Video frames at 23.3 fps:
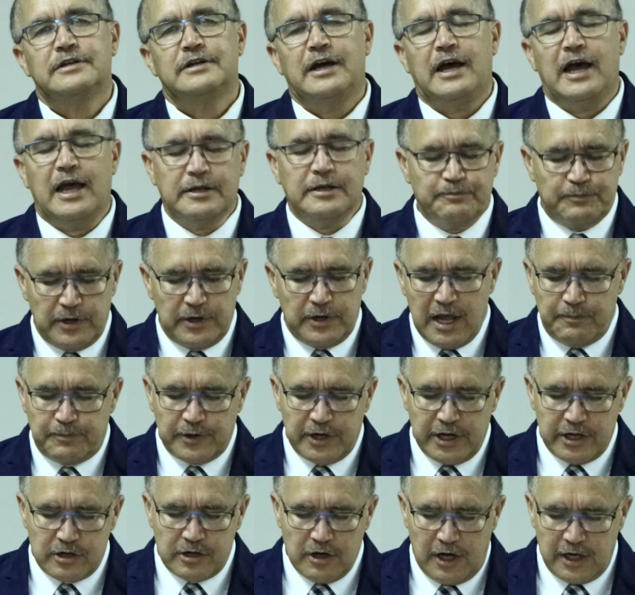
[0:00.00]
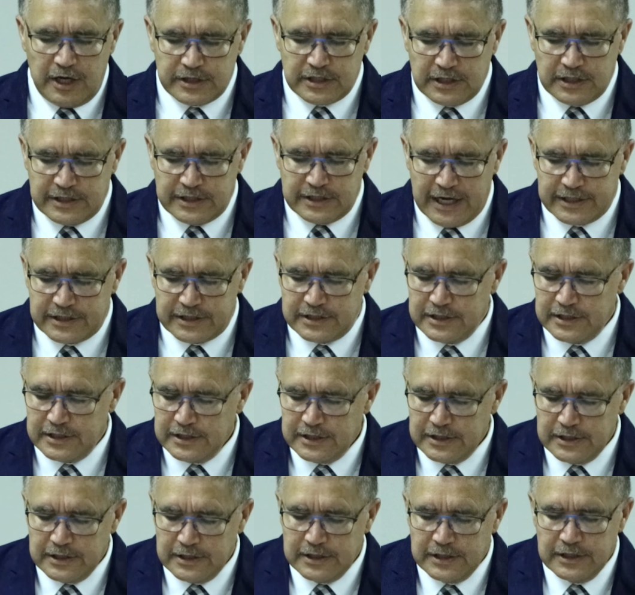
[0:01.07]
I pray, God, that
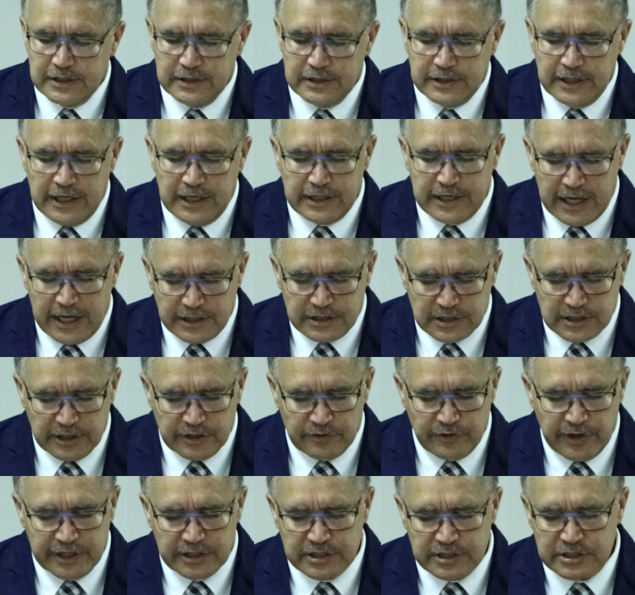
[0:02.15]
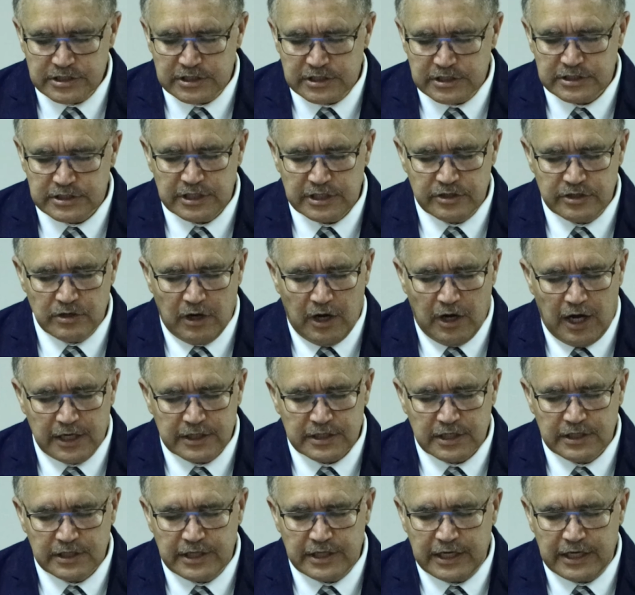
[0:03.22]
actually registers in your
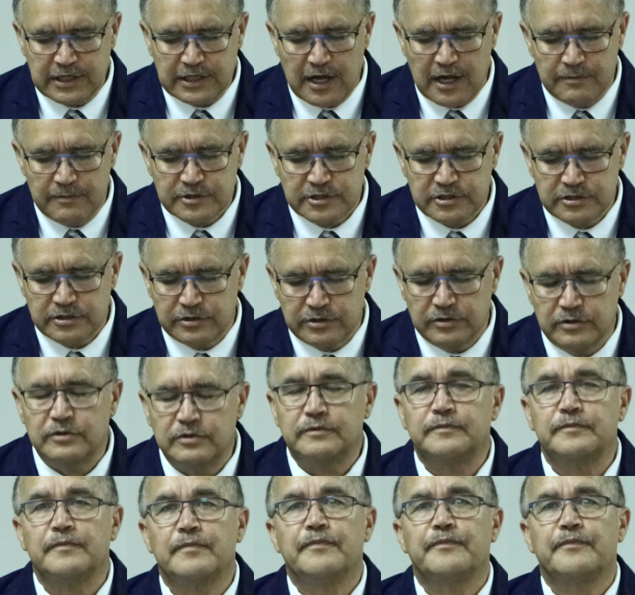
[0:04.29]
heart and that comes through.